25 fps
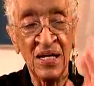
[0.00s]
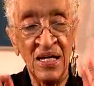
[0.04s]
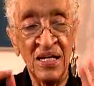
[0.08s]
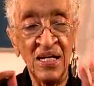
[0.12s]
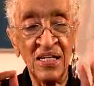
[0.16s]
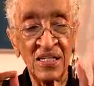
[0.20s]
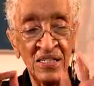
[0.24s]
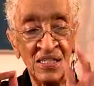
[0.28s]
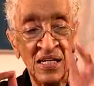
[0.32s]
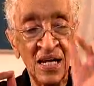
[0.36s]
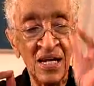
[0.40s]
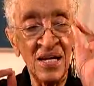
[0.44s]

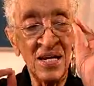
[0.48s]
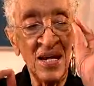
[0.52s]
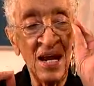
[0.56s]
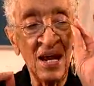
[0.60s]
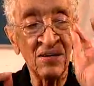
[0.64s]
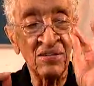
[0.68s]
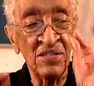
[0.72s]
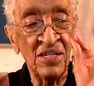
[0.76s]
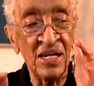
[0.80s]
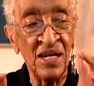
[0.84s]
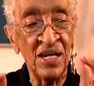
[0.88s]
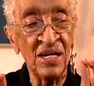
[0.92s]
he said,
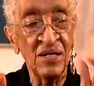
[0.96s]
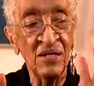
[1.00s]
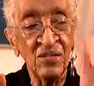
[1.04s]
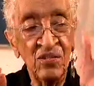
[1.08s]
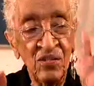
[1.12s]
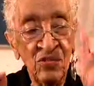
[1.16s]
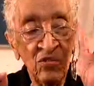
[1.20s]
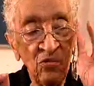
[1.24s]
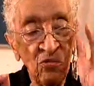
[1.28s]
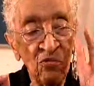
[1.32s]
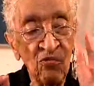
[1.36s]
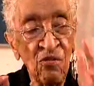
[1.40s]
now
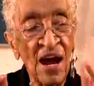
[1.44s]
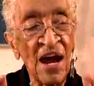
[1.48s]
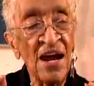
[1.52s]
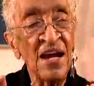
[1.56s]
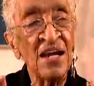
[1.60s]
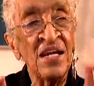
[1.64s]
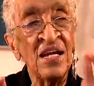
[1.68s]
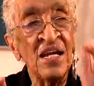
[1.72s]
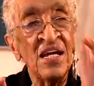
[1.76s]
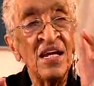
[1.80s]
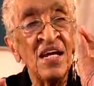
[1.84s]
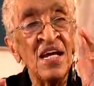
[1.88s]

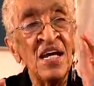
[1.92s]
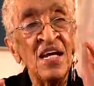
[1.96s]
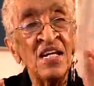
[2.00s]
rewrite